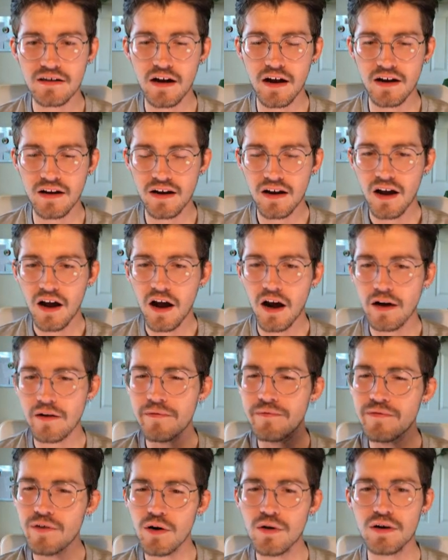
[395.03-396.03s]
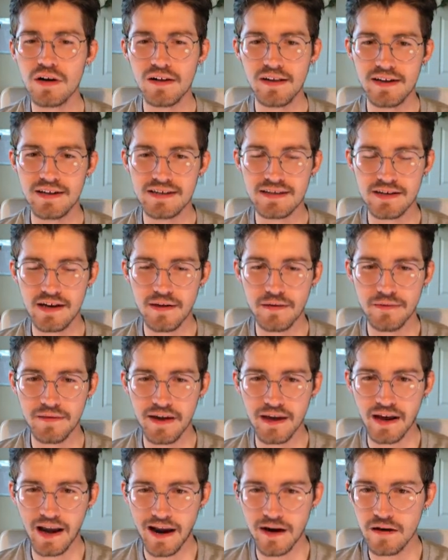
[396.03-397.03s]
on our vocalists, I
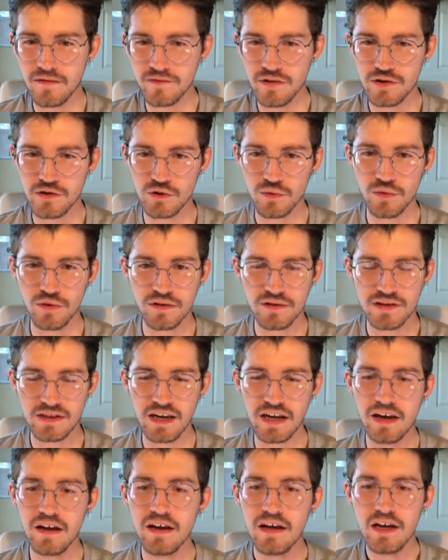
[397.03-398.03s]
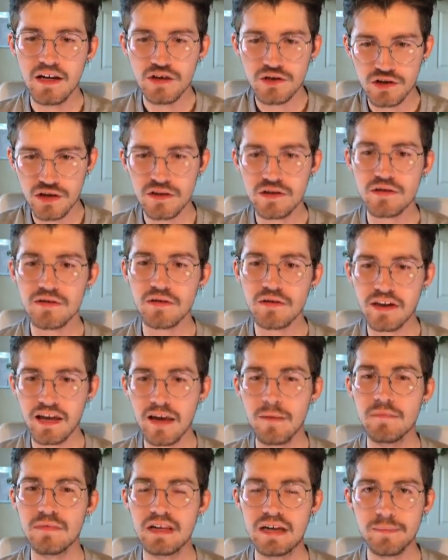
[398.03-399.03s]
think, and our visuals, like Jinsoul,
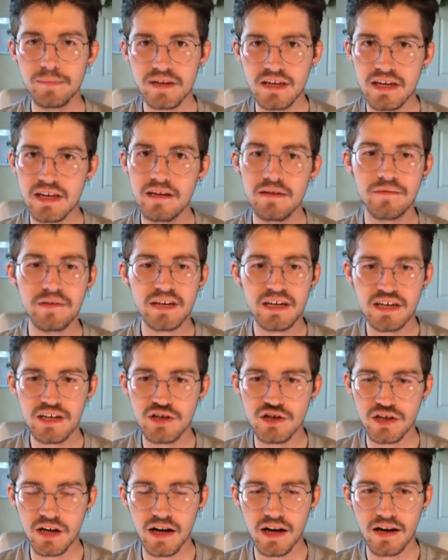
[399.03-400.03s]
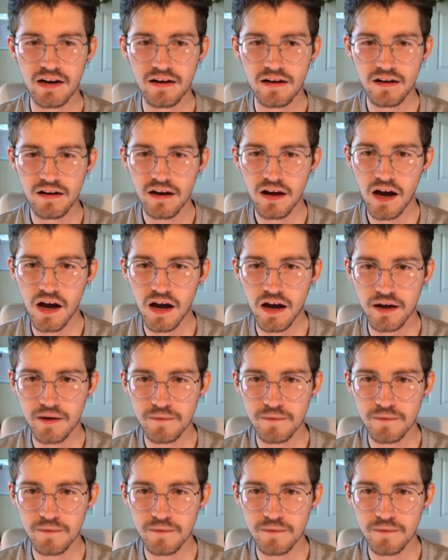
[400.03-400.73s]
Kim Lip, Eve, Hyojin,